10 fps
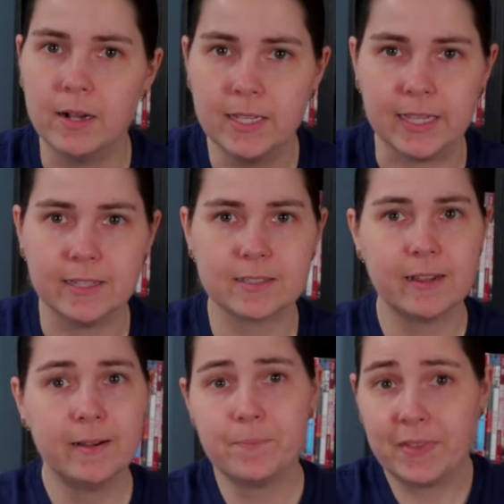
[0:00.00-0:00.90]
monkeys.
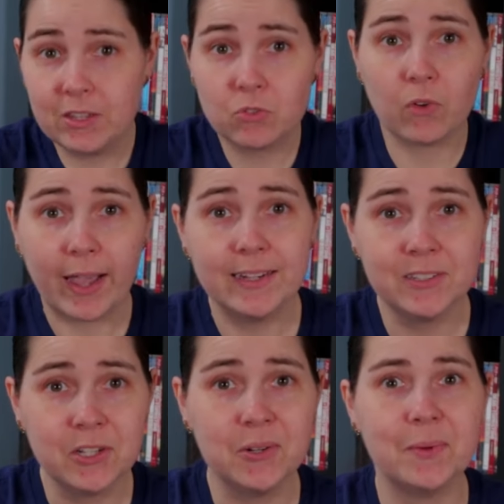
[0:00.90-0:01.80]
He's trying to
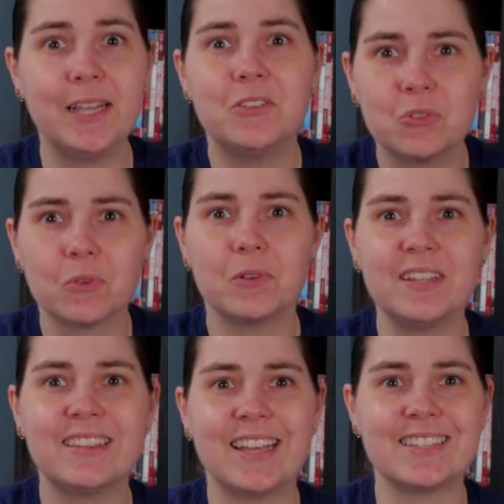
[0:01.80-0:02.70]
do what he
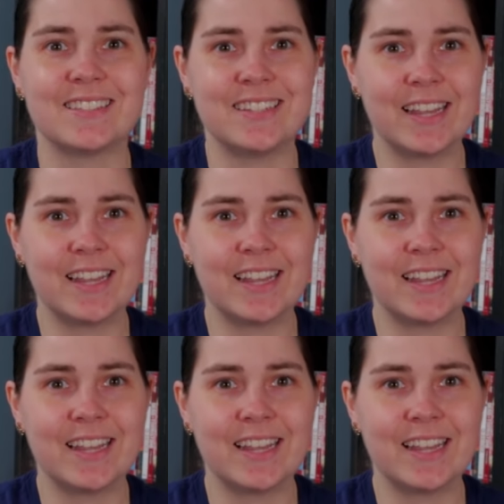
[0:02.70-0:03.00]
truly thinks is